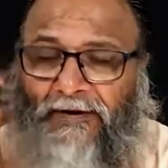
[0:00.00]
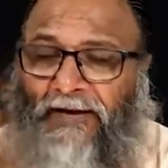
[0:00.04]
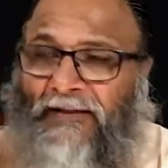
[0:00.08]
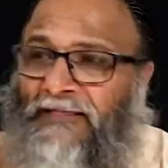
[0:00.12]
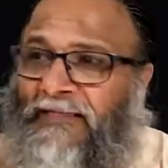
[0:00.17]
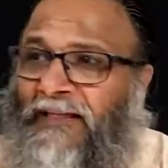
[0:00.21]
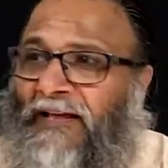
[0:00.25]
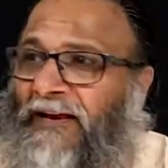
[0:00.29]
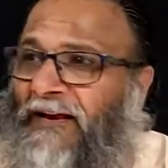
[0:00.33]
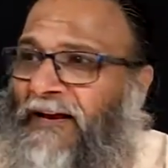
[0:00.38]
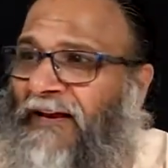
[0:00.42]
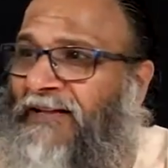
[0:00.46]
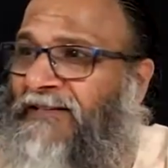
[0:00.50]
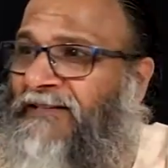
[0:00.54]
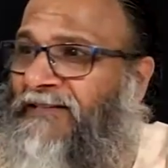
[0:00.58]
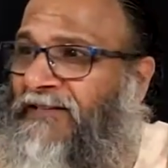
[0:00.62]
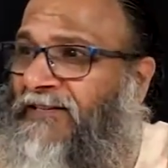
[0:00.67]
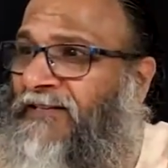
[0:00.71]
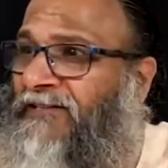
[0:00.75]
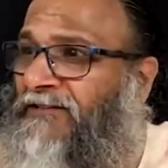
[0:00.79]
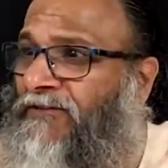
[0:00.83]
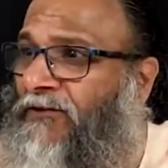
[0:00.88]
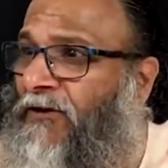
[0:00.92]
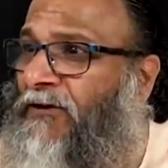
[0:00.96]

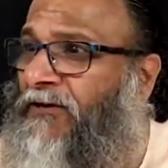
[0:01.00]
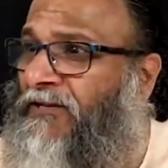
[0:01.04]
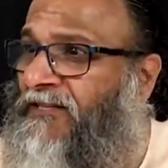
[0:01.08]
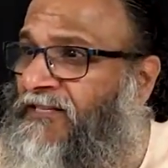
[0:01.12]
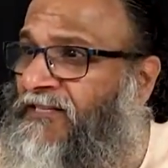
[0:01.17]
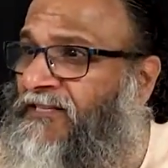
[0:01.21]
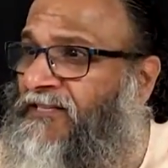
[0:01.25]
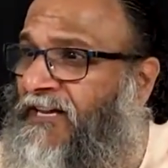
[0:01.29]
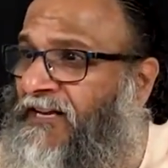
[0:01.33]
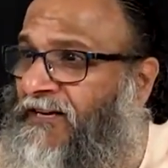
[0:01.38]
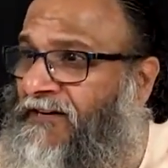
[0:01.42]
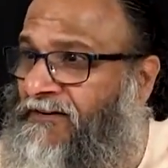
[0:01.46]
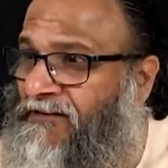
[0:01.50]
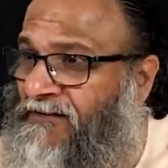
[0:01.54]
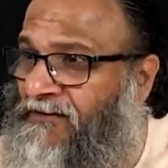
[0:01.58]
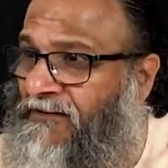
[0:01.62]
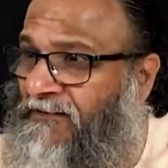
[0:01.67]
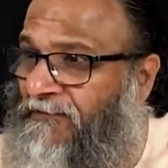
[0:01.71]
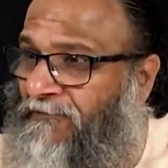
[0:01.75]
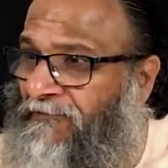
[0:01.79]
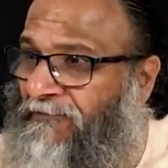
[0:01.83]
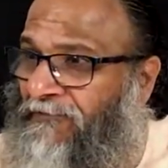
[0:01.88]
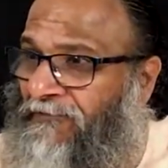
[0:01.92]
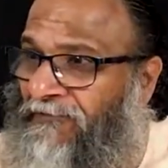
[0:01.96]
Nothingness is not a
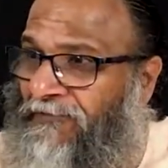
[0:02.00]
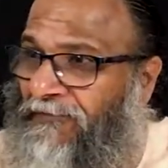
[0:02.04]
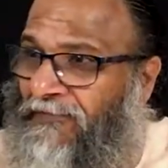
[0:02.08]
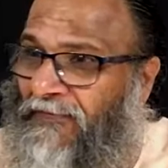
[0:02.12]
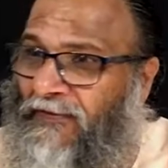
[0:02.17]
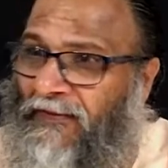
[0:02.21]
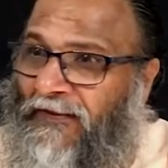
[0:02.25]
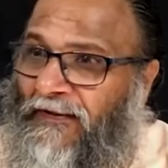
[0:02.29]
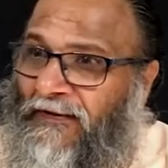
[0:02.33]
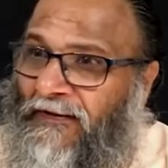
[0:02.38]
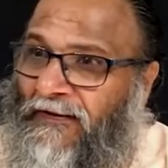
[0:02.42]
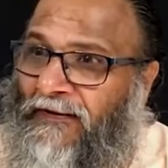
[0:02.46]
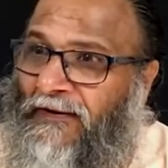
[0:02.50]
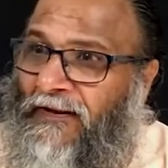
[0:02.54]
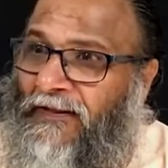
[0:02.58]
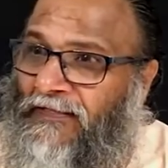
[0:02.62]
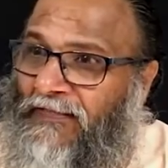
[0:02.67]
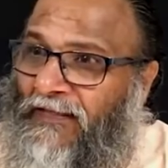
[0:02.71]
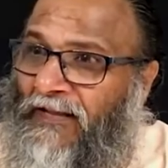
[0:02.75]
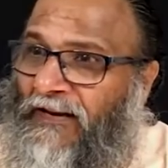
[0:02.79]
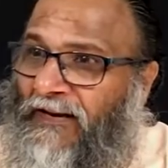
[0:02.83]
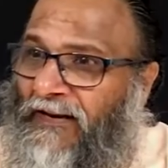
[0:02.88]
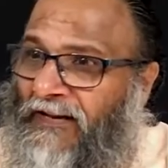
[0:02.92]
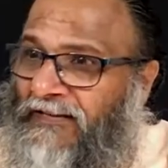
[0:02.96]
state.
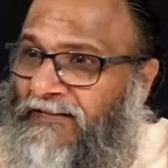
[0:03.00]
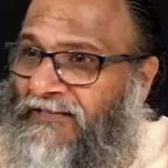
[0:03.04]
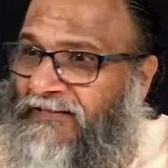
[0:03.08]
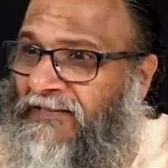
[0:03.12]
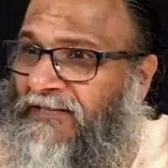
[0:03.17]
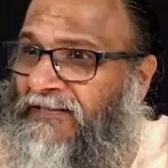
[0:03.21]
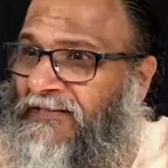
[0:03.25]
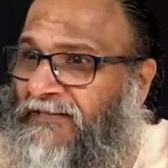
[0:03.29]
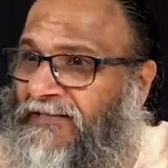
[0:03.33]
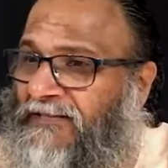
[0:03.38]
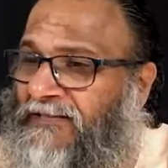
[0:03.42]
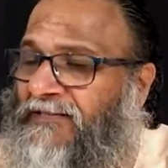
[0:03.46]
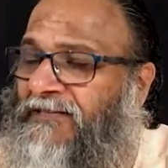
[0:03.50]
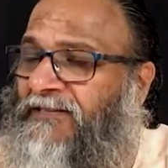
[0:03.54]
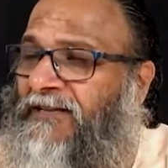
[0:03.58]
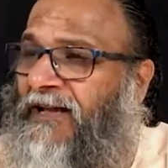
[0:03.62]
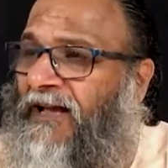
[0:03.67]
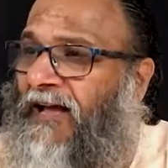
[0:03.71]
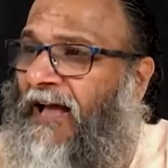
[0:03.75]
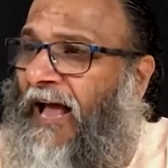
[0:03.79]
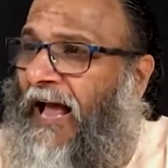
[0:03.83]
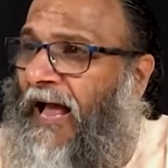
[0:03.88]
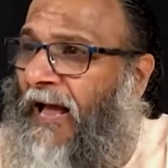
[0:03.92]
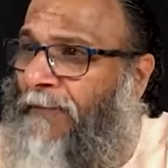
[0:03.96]
Nothingness
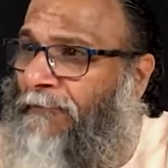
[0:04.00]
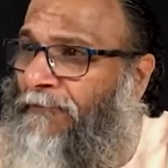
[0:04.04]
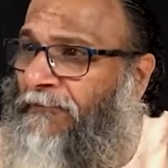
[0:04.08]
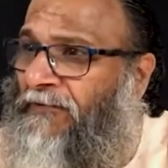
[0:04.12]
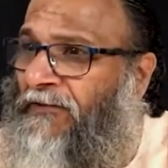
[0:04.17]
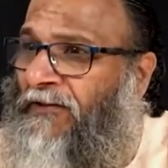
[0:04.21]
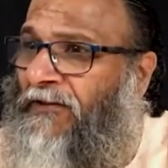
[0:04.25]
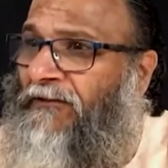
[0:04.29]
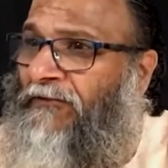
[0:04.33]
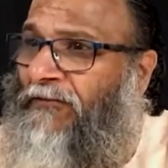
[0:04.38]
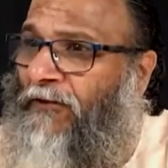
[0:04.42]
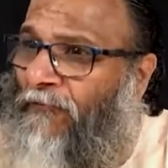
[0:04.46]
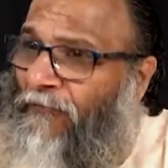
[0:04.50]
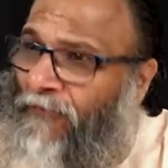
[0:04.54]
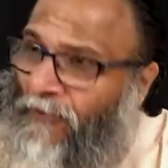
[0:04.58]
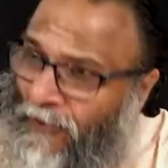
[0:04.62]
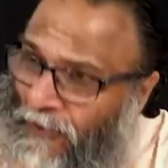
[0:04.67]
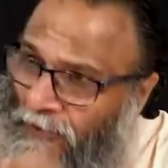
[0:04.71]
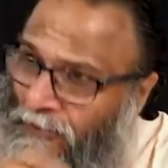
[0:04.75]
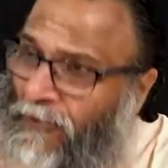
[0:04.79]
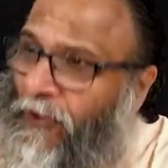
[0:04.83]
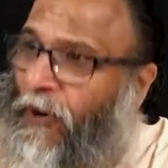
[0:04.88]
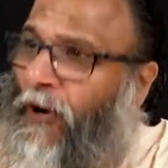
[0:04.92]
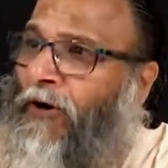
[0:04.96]
is absence
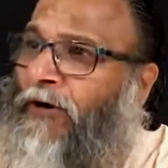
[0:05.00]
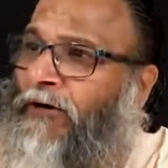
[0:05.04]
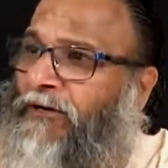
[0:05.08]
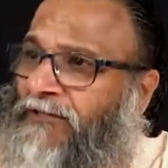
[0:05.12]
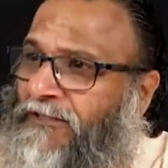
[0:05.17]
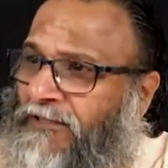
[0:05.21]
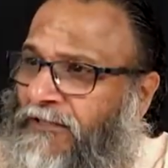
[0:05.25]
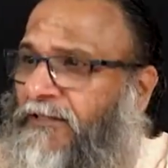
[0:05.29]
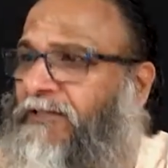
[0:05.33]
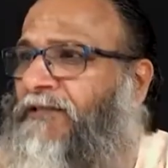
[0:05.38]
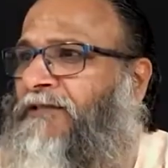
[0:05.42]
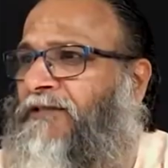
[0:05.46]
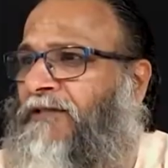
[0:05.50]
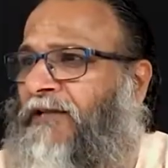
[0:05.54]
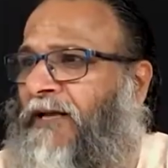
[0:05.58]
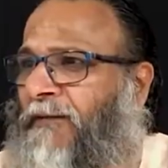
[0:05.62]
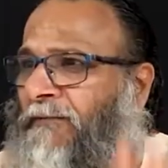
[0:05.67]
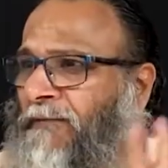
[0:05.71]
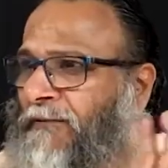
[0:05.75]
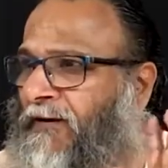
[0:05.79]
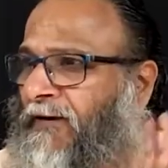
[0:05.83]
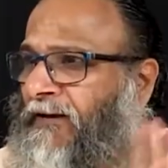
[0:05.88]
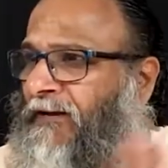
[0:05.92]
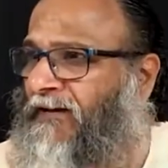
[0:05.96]
of all thoughts is
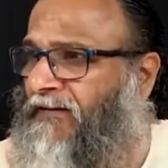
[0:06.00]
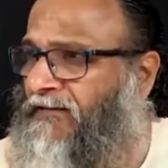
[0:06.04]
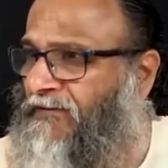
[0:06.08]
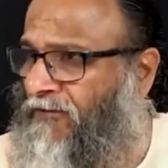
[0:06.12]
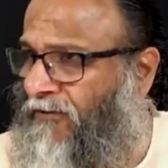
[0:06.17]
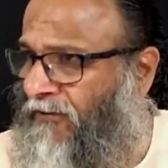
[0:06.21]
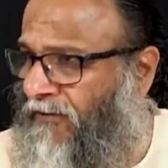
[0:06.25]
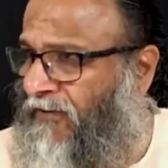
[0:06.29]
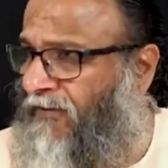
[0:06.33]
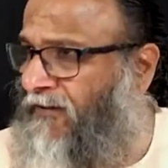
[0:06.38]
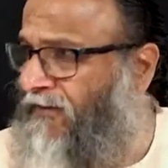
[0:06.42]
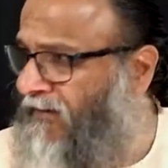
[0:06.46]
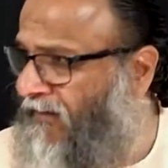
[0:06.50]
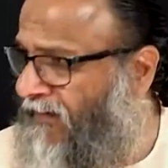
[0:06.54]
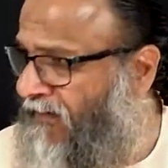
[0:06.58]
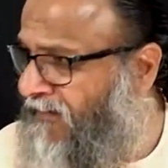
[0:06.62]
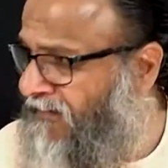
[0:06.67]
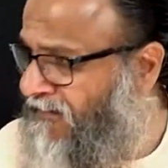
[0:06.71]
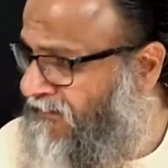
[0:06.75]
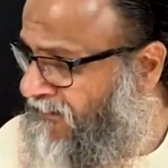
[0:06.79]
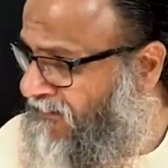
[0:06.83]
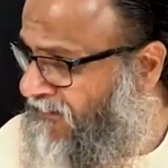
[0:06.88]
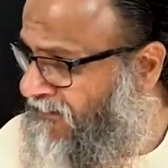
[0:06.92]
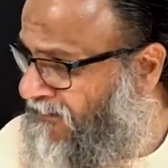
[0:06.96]
emptiness or
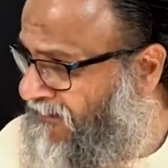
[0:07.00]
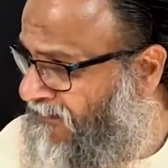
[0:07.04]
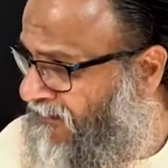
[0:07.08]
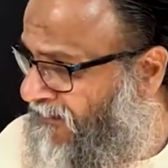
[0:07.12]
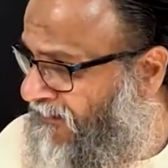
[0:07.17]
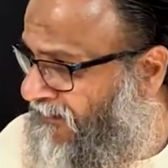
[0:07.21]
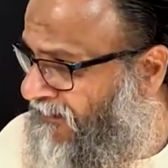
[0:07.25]
nothingness.